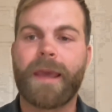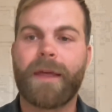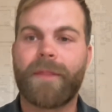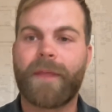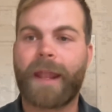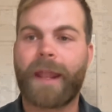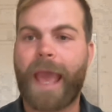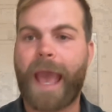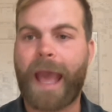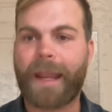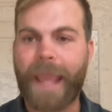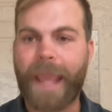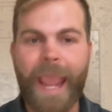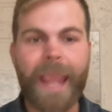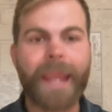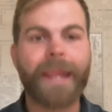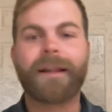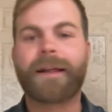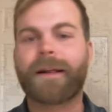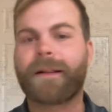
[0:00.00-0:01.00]
that had
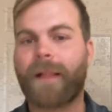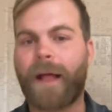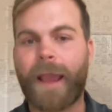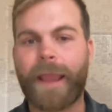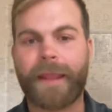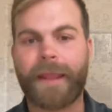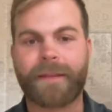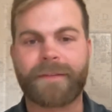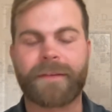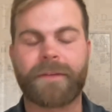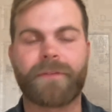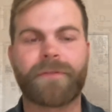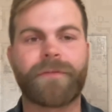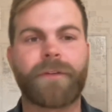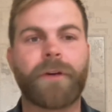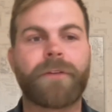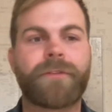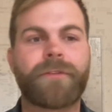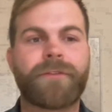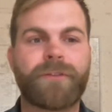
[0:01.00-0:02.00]
8 clients his
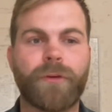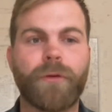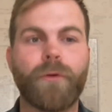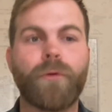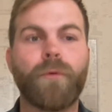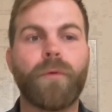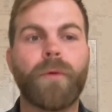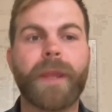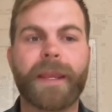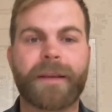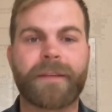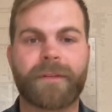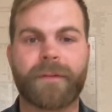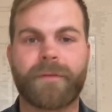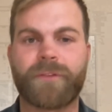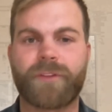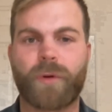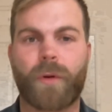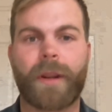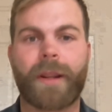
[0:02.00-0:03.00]
first 2 weeks
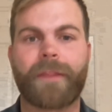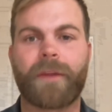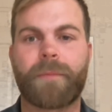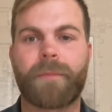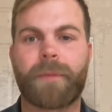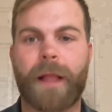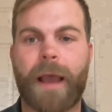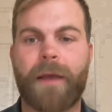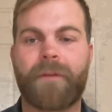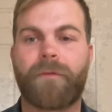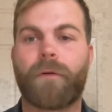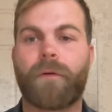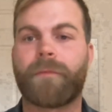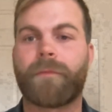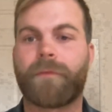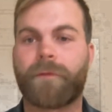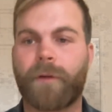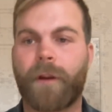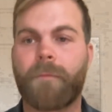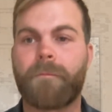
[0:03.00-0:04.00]
of joining the
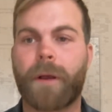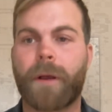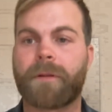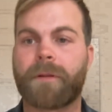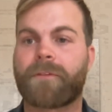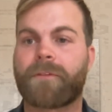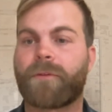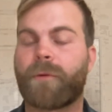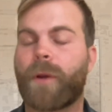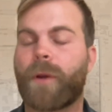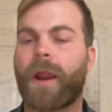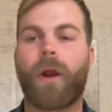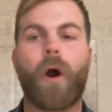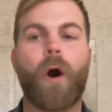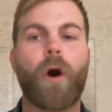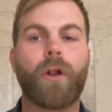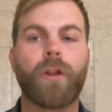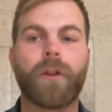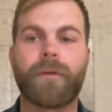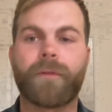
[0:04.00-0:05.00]
platform from Public Square
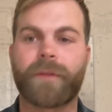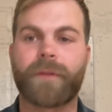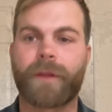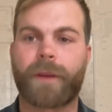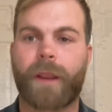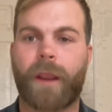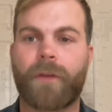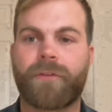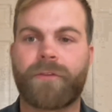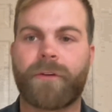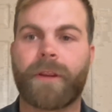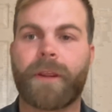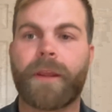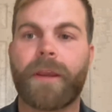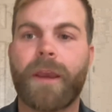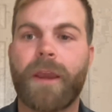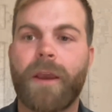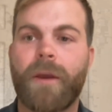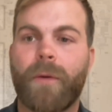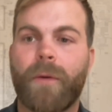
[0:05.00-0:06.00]
all over the
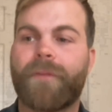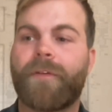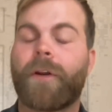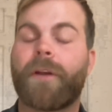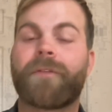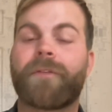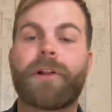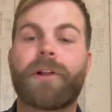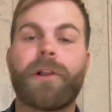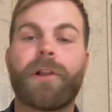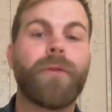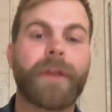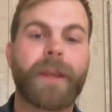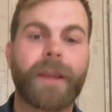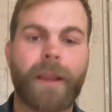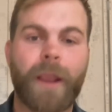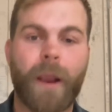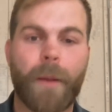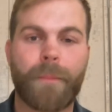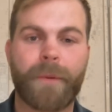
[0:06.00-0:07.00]
country. We've heard of
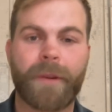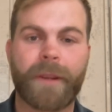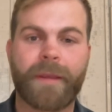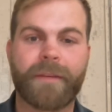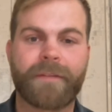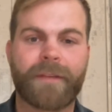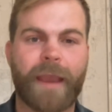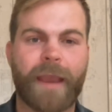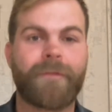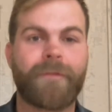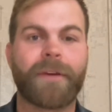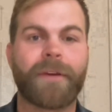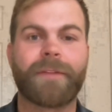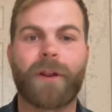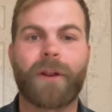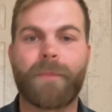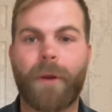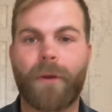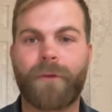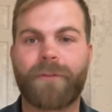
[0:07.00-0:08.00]
clothing companies having
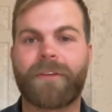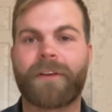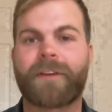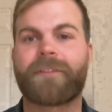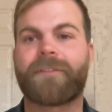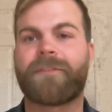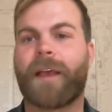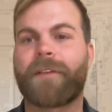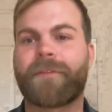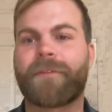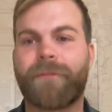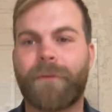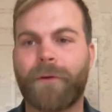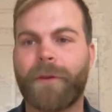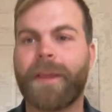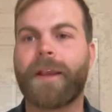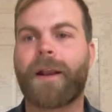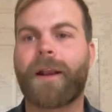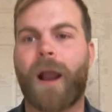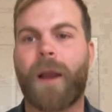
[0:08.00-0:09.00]
their most successful
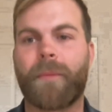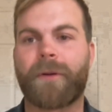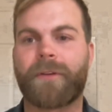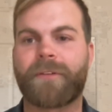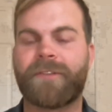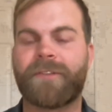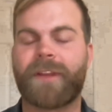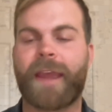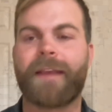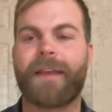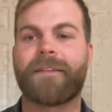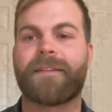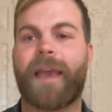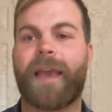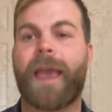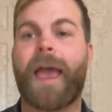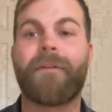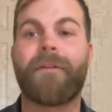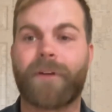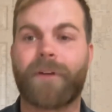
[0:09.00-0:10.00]
e-commerce days
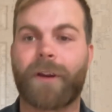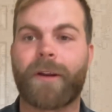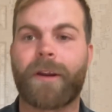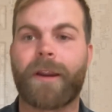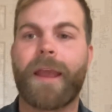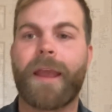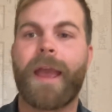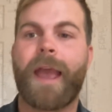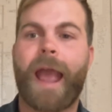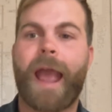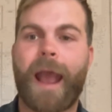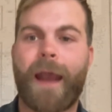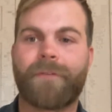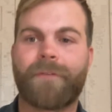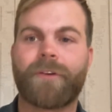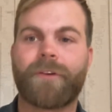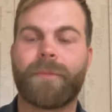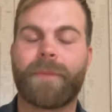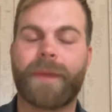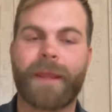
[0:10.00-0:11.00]
ever
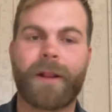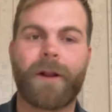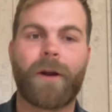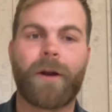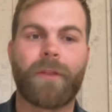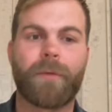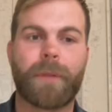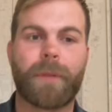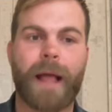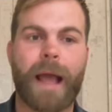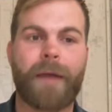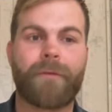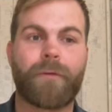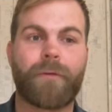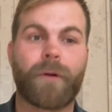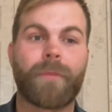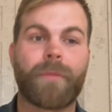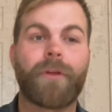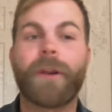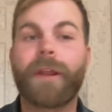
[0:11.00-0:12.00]
after being on the
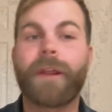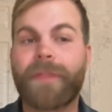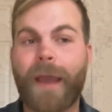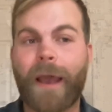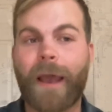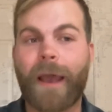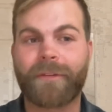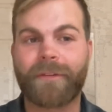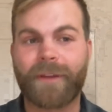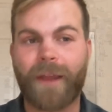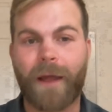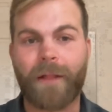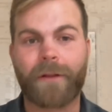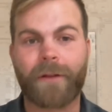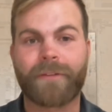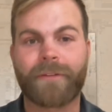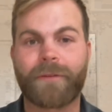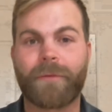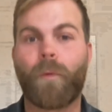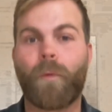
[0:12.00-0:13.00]
platform.
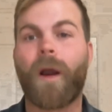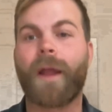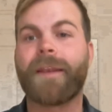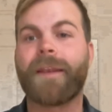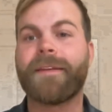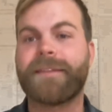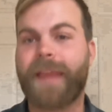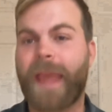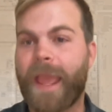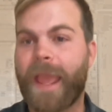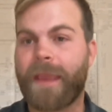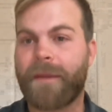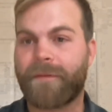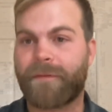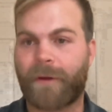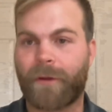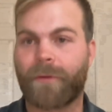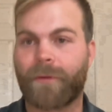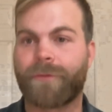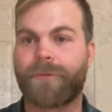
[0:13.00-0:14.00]
$30,000 in one day
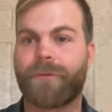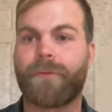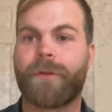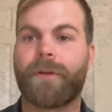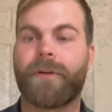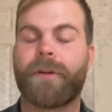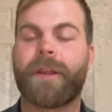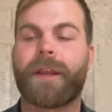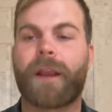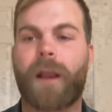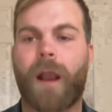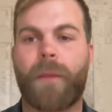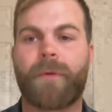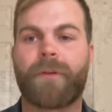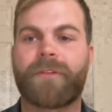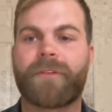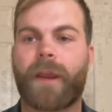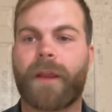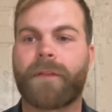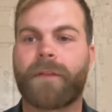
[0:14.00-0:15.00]
funneled through their
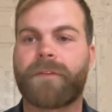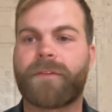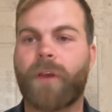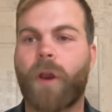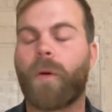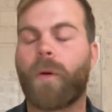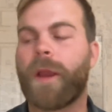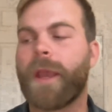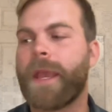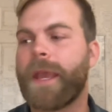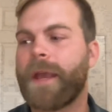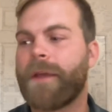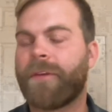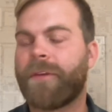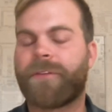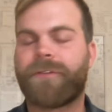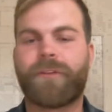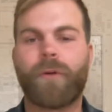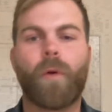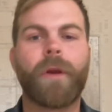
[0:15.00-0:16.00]
e-commerce site. So
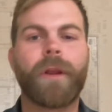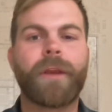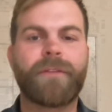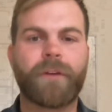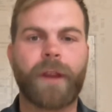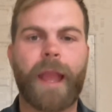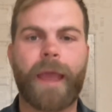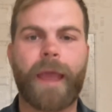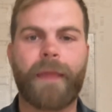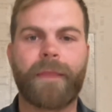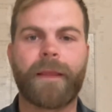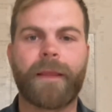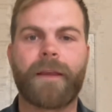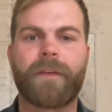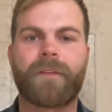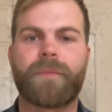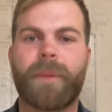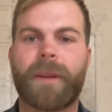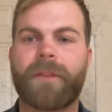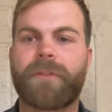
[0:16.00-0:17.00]
the stories are
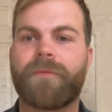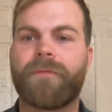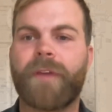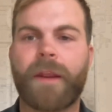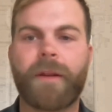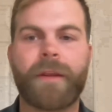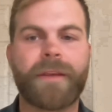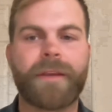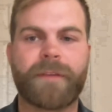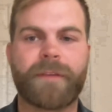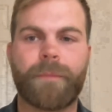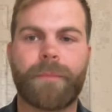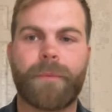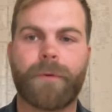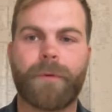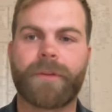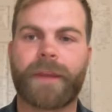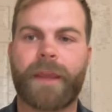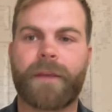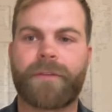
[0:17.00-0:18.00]
endless, but it's very
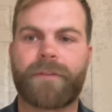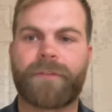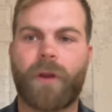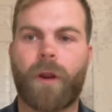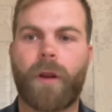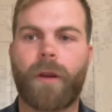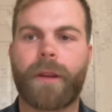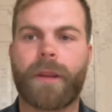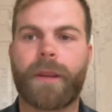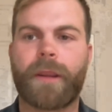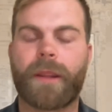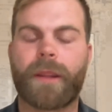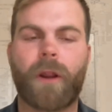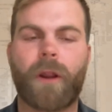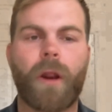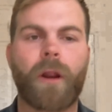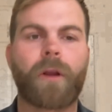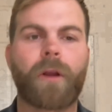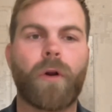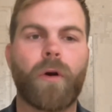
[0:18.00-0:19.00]
simple to get started. And
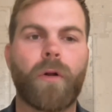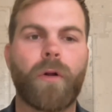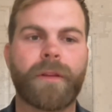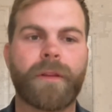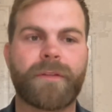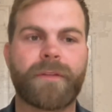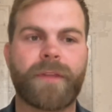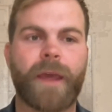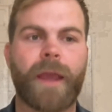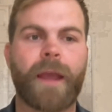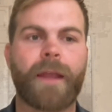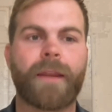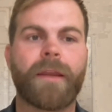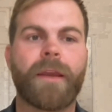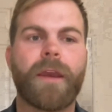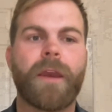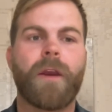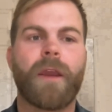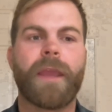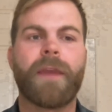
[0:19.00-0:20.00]
our goal is that
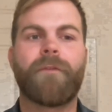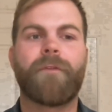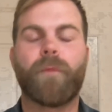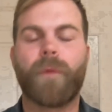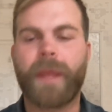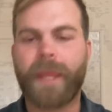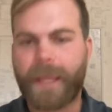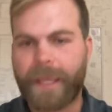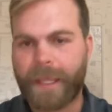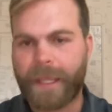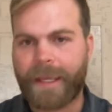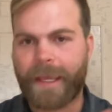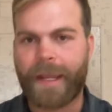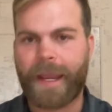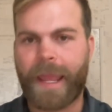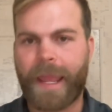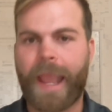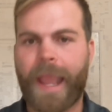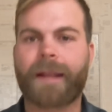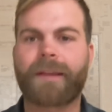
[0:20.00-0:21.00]
if we can
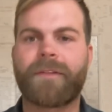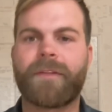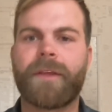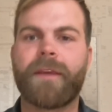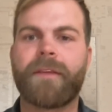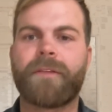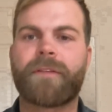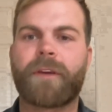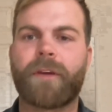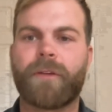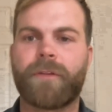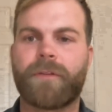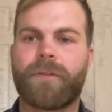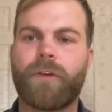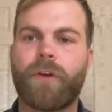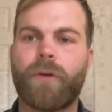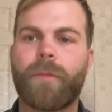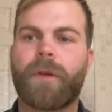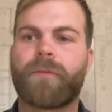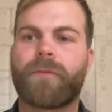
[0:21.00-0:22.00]
connect these
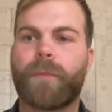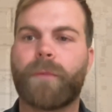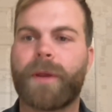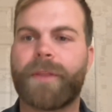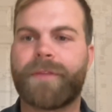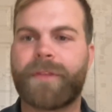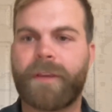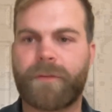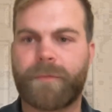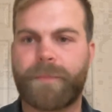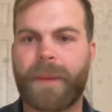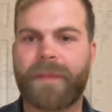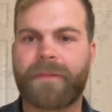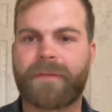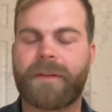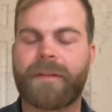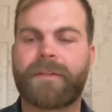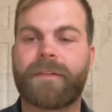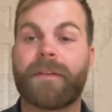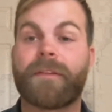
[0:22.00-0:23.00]
consumers with these
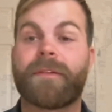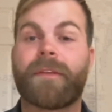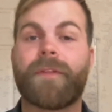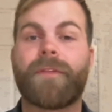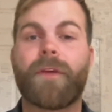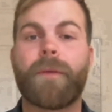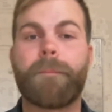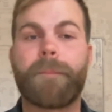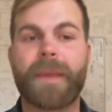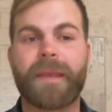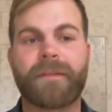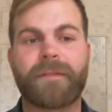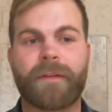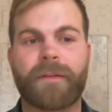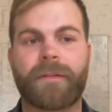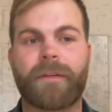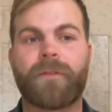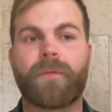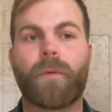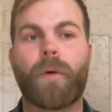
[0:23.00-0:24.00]
businesses, that the
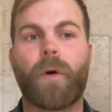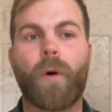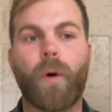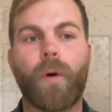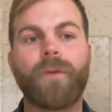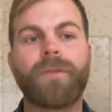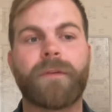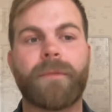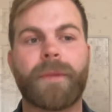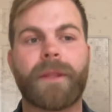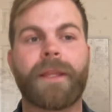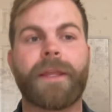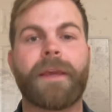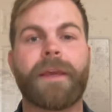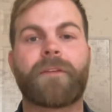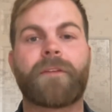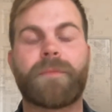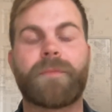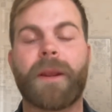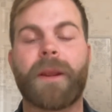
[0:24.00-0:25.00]
businesses will
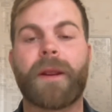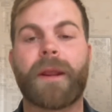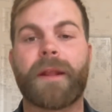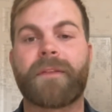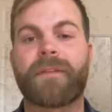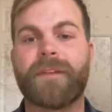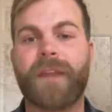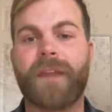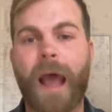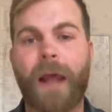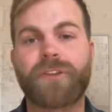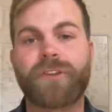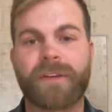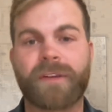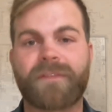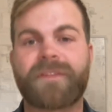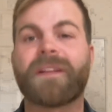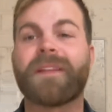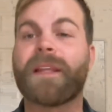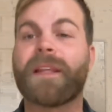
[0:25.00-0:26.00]
ultimately experience not
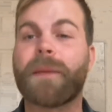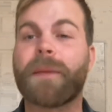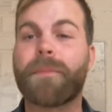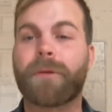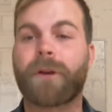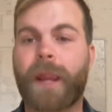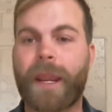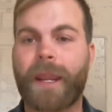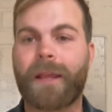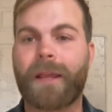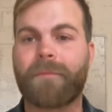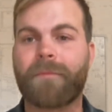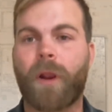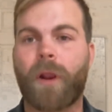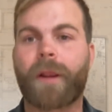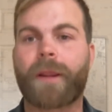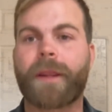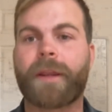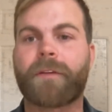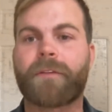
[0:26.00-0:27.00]
just a liberating
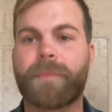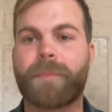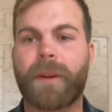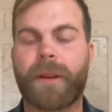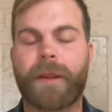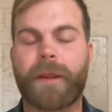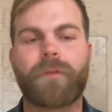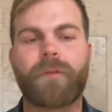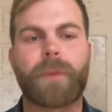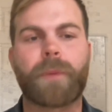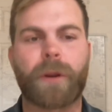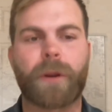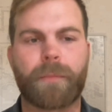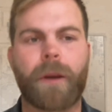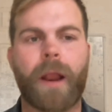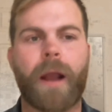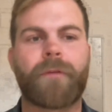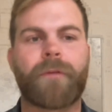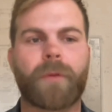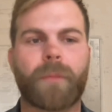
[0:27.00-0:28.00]
market experience, but a
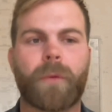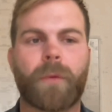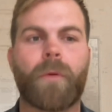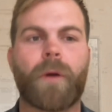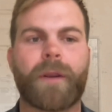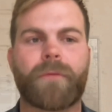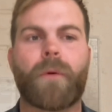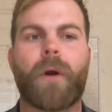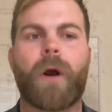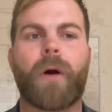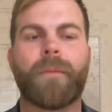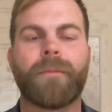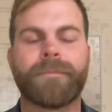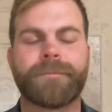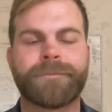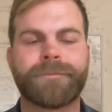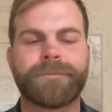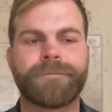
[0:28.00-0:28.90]
profitable one as well.